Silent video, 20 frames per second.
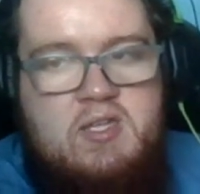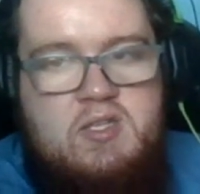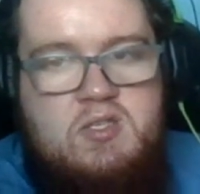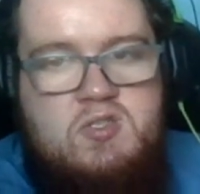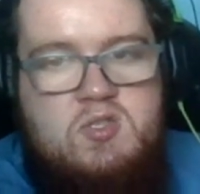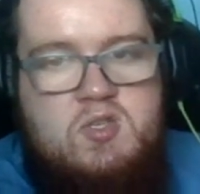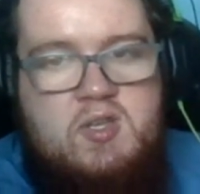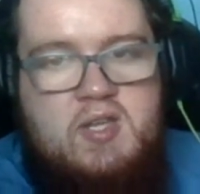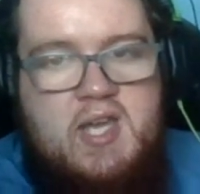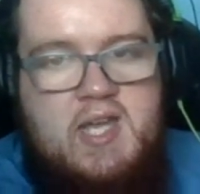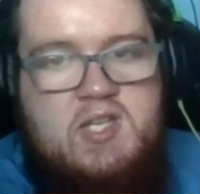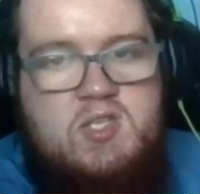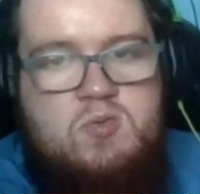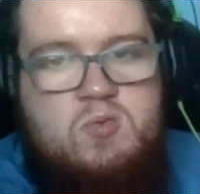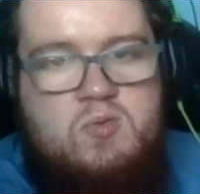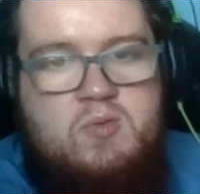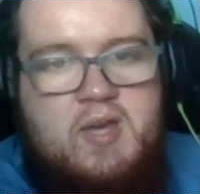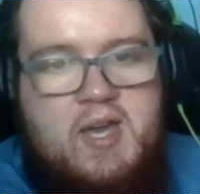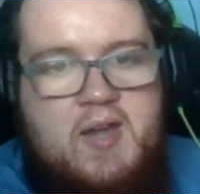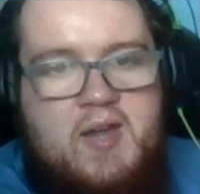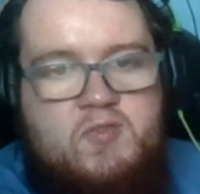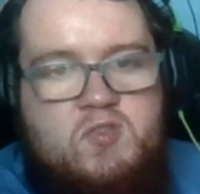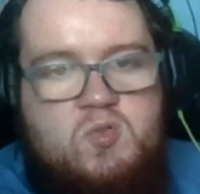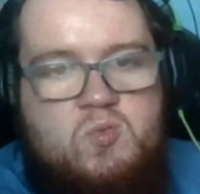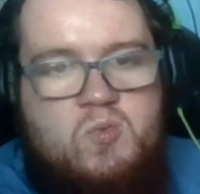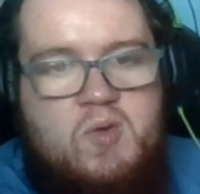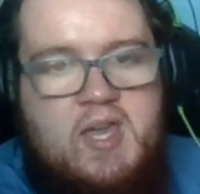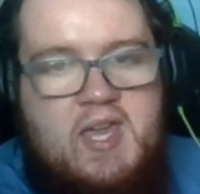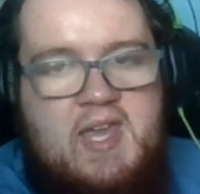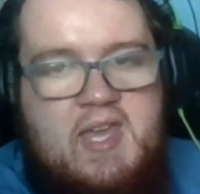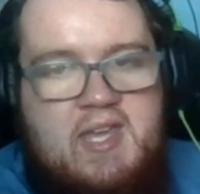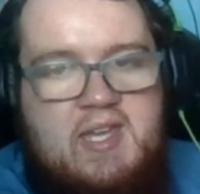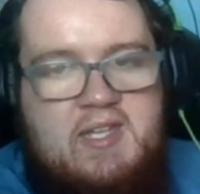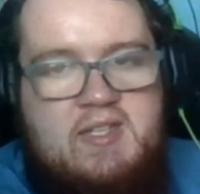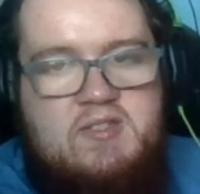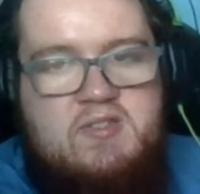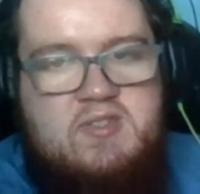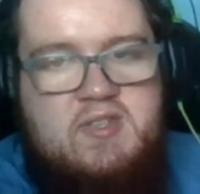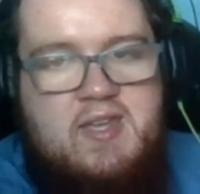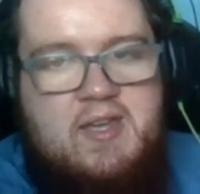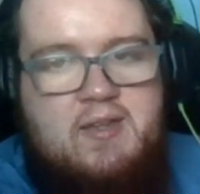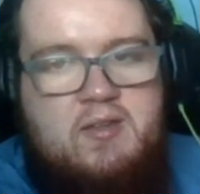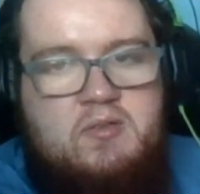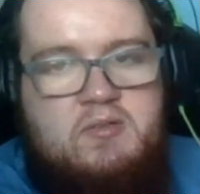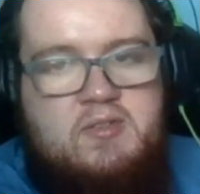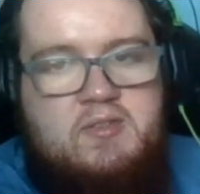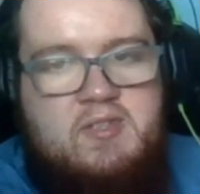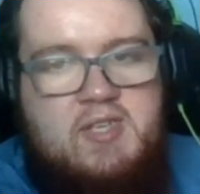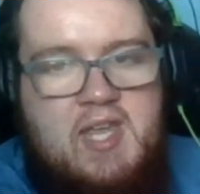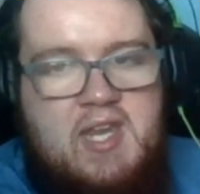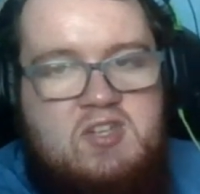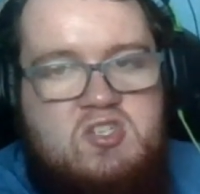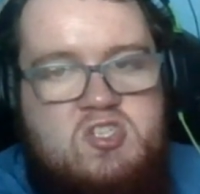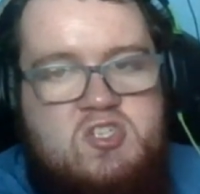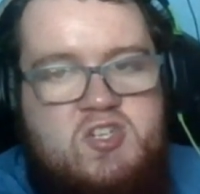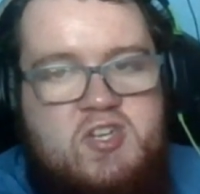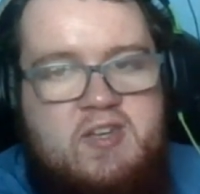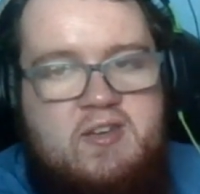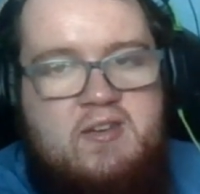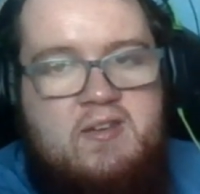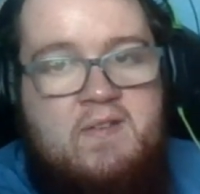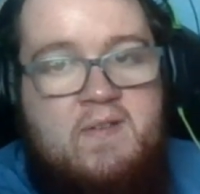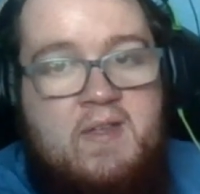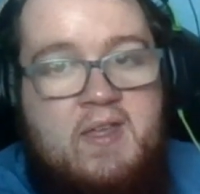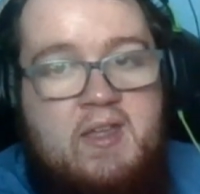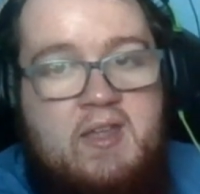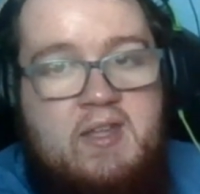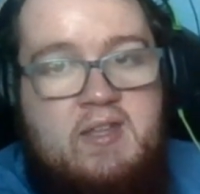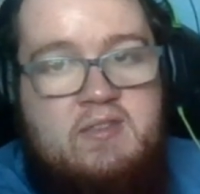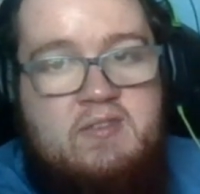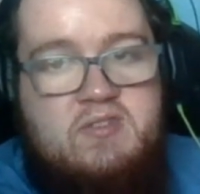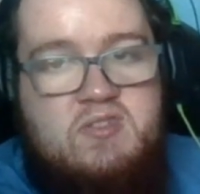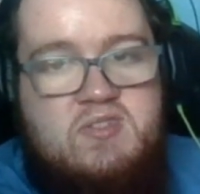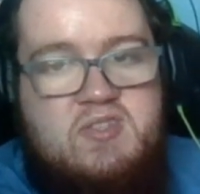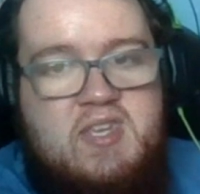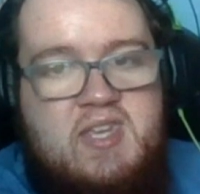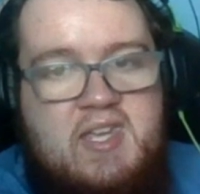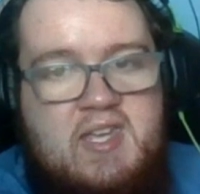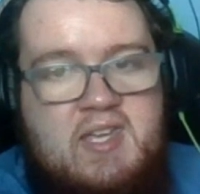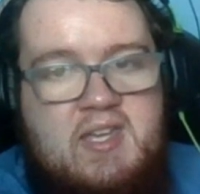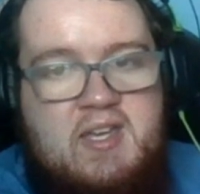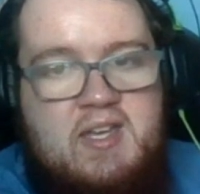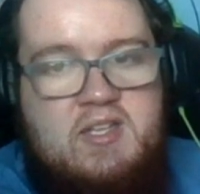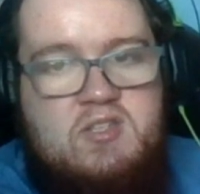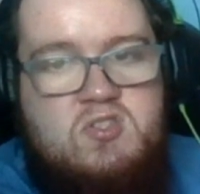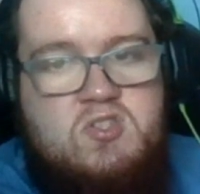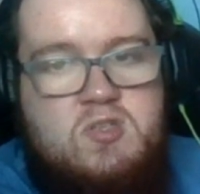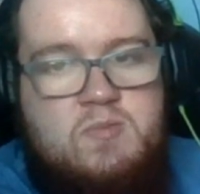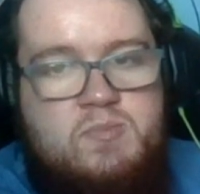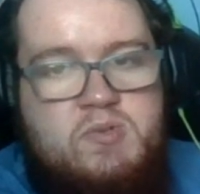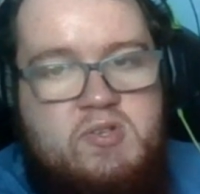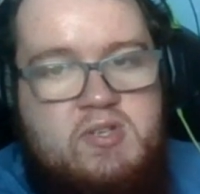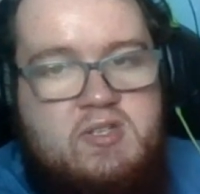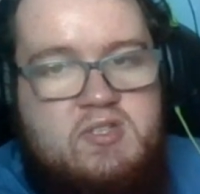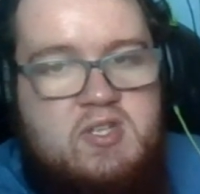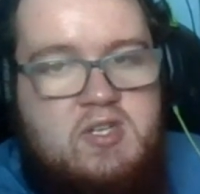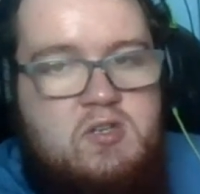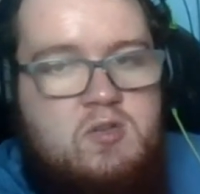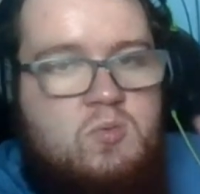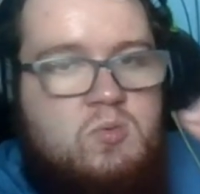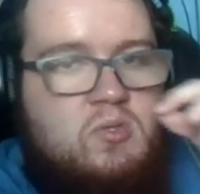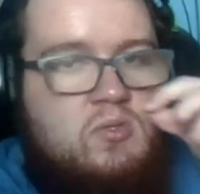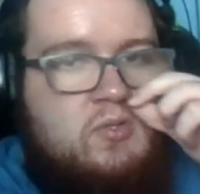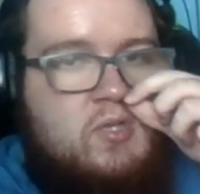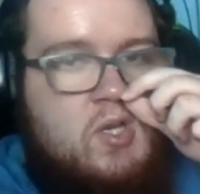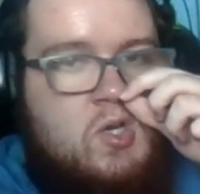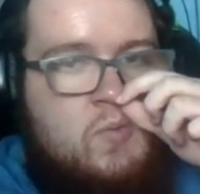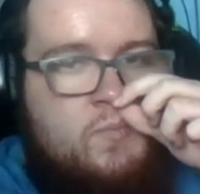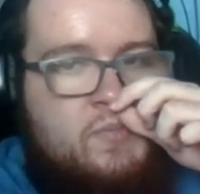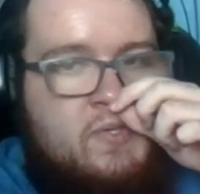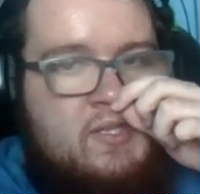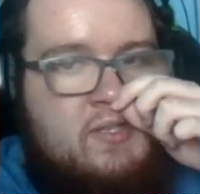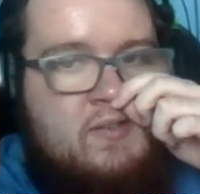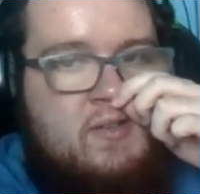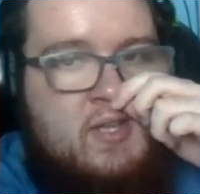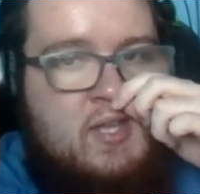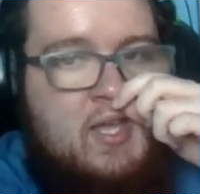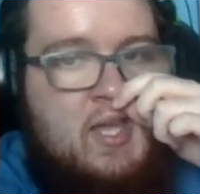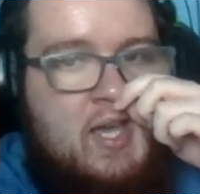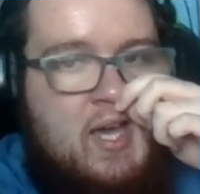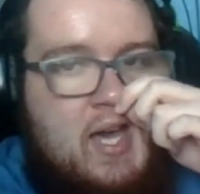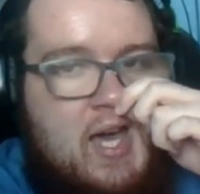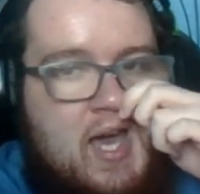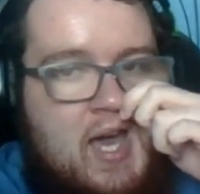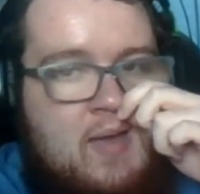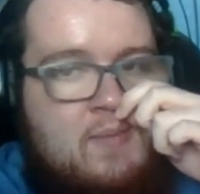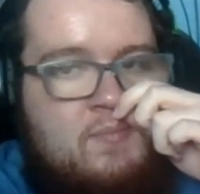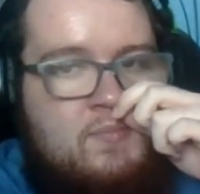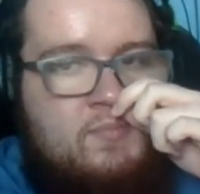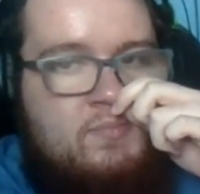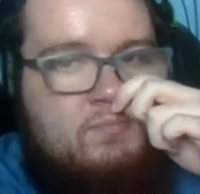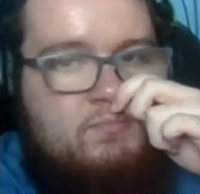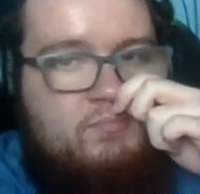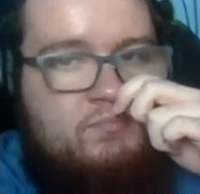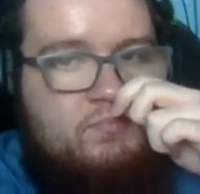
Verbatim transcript: So you guys will have to wait until next year to see uh, Super Nintendo World open. I'm